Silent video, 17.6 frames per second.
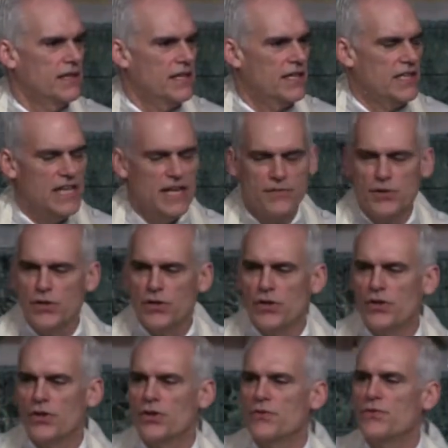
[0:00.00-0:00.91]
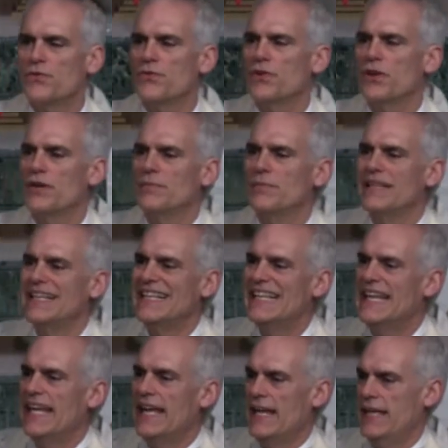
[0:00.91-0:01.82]
and never heard from
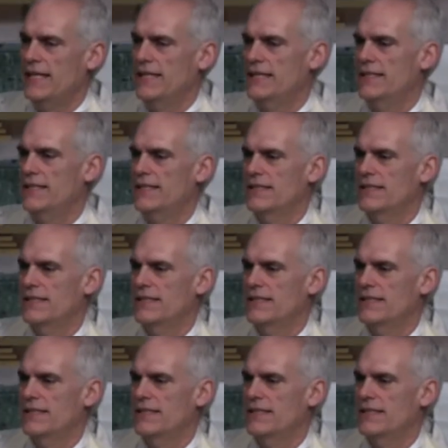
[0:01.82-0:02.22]
again.